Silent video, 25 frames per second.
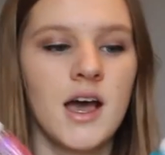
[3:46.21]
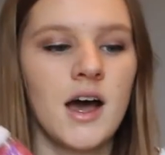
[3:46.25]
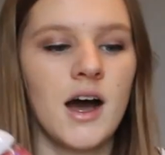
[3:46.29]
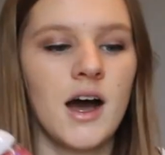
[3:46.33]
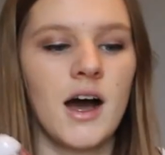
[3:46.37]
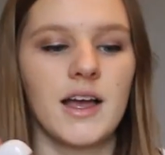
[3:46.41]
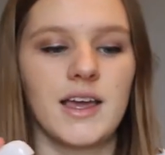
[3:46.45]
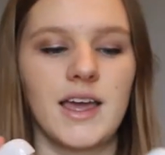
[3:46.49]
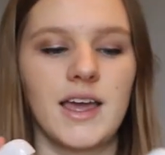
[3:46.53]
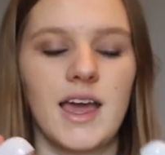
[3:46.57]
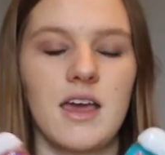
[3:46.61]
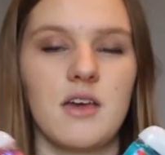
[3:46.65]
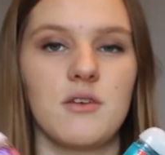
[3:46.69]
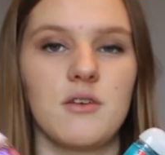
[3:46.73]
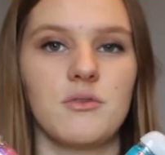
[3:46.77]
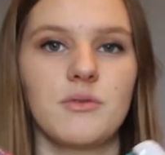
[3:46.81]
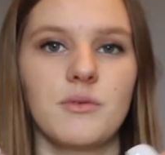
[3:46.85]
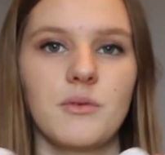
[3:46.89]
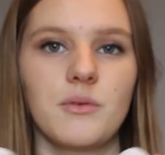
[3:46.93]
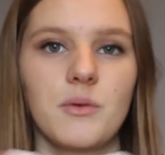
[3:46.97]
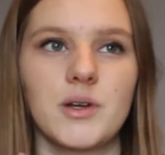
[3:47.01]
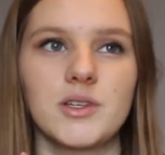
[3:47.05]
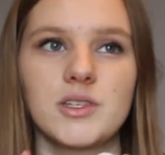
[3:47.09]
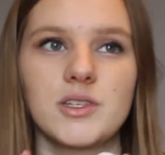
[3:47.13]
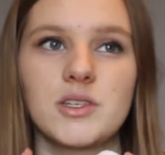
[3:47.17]
I gave
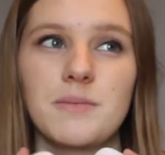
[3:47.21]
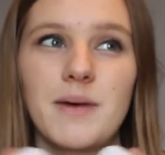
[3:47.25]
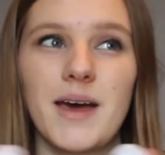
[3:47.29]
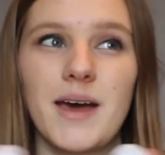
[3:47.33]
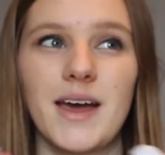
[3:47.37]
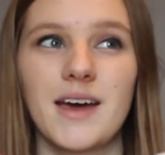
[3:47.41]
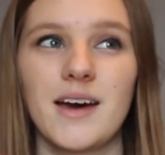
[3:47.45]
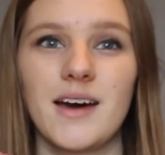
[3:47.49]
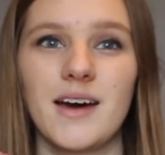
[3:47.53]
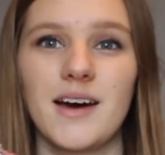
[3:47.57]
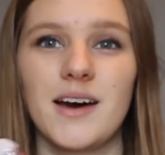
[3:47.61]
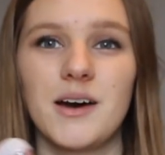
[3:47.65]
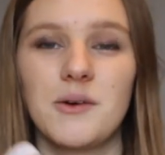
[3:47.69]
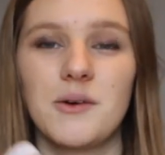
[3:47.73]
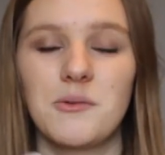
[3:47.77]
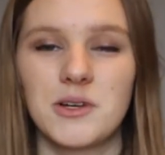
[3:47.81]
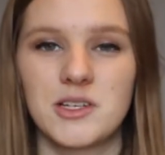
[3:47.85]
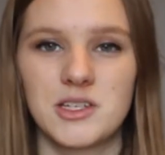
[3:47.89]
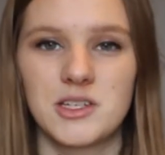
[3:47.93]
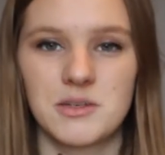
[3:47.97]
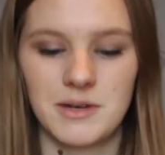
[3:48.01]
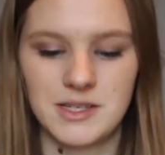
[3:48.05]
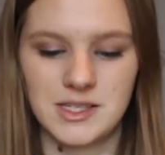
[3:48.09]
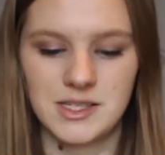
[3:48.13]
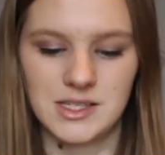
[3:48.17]
one to Becca, one
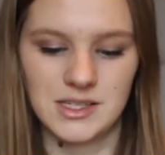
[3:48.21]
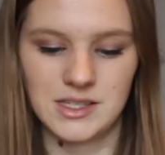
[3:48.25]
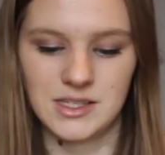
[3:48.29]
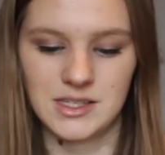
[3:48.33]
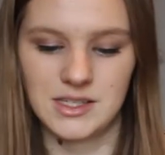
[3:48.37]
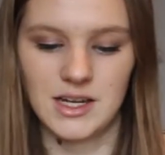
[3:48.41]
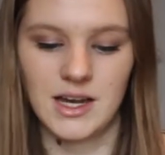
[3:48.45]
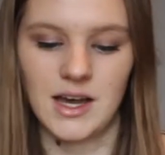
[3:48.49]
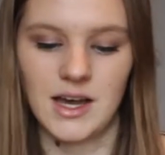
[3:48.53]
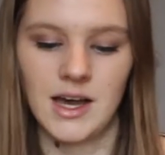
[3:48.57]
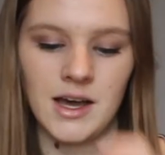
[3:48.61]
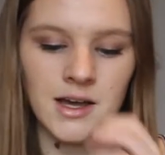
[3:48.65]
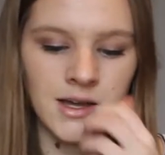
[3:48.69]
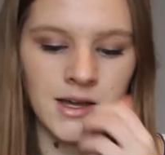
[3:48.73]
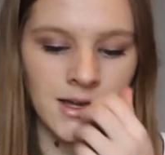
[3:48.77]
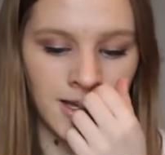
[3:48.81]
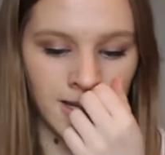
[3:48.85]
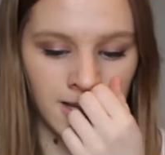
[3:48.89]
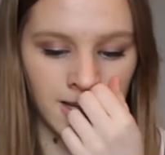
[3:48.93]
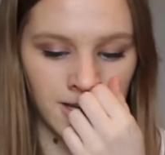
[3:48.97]
to my sister.